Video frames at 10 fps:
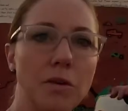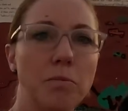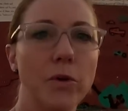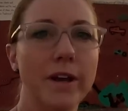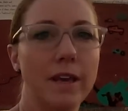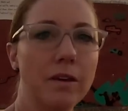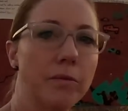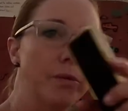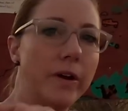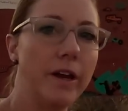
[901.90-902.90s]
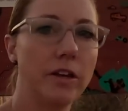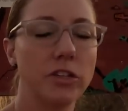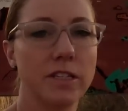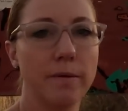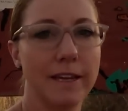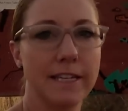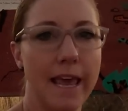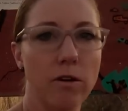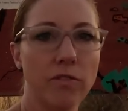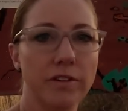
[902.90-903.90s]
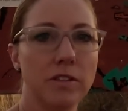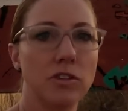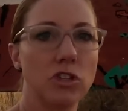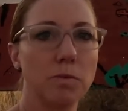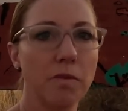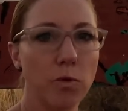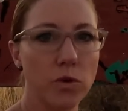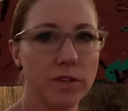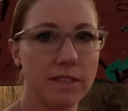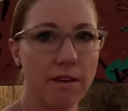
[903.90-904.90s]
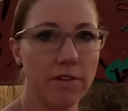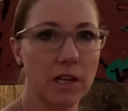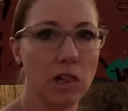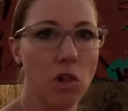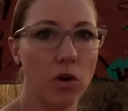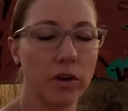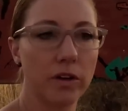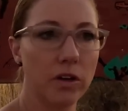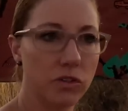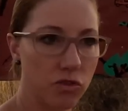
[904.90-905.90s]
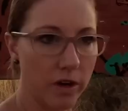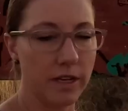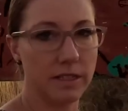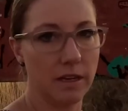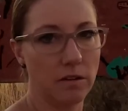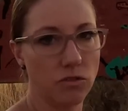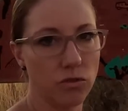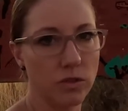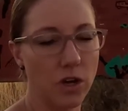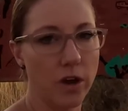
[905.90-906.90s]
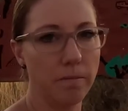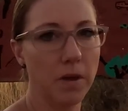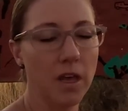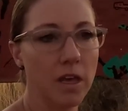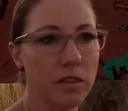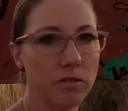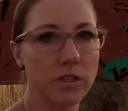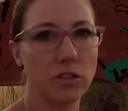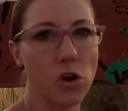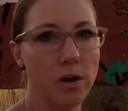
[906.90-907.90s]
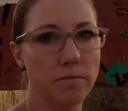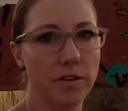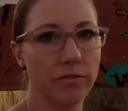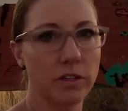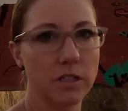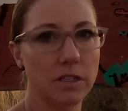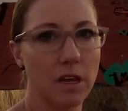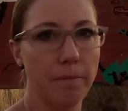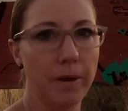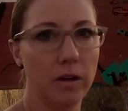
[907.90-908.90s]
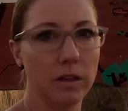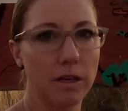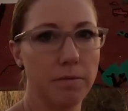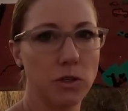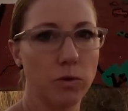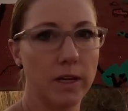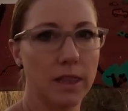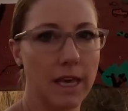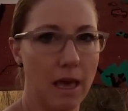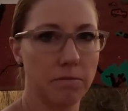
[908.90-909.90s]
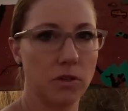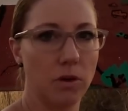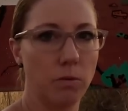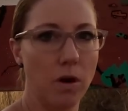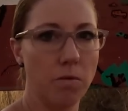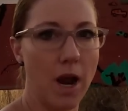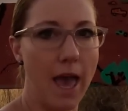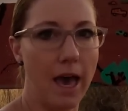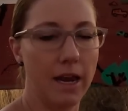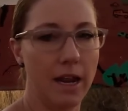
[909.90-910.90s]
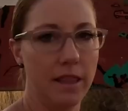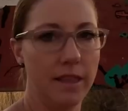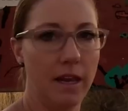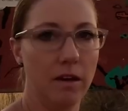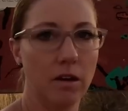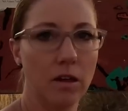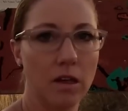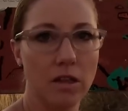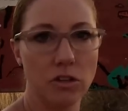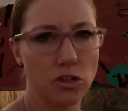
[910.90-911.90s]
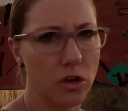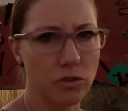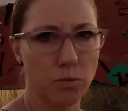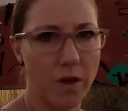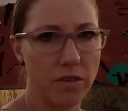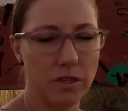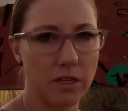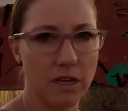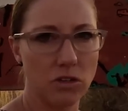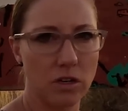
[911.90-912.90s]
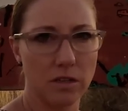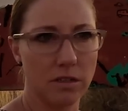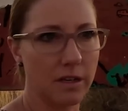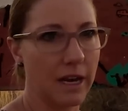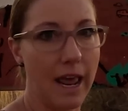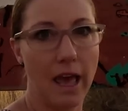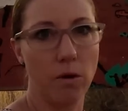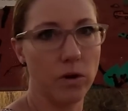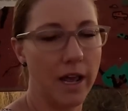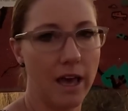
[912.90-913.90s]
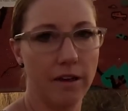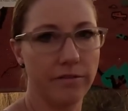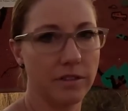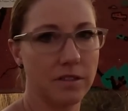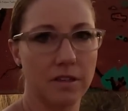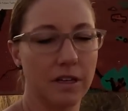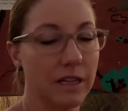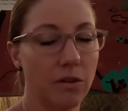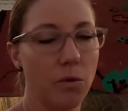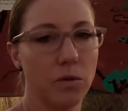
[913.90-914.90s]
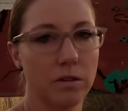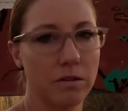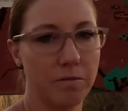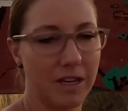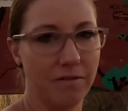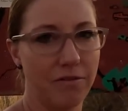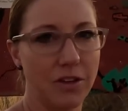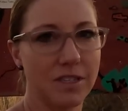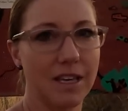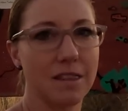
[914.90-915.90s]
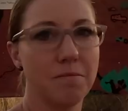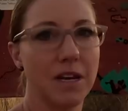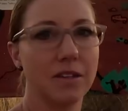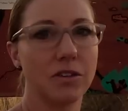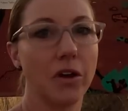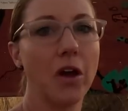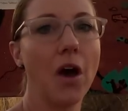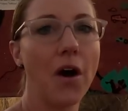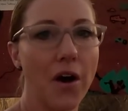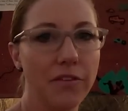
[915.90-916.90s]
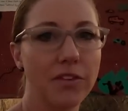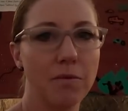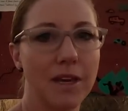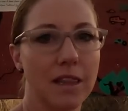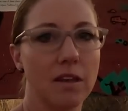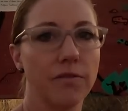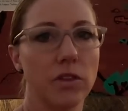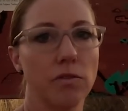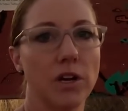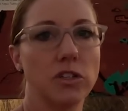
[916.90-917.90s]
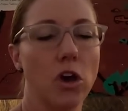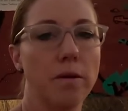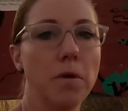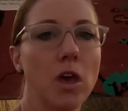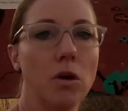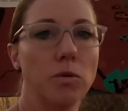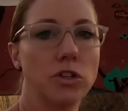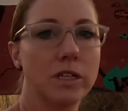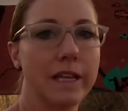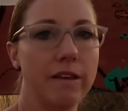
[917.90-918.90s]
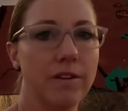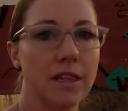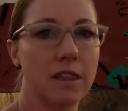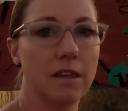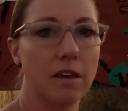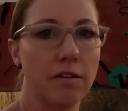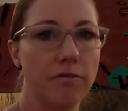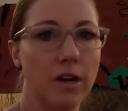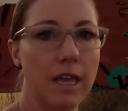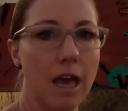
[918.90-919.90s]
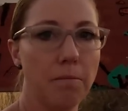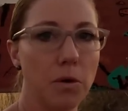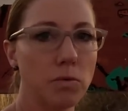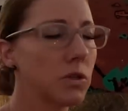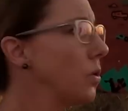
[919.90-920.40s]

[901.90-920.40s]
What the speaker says: Good morning. We're just about to head off. It's just before 7 o'clock Australian Central Time. There is a time difference apparently between the campsite where we're at and then the Giles Weather Station. It's like an hour and a half. It's all a little bit confusing at the minute. So hopefully we get there for the right time. We're just leaving the free camp. It was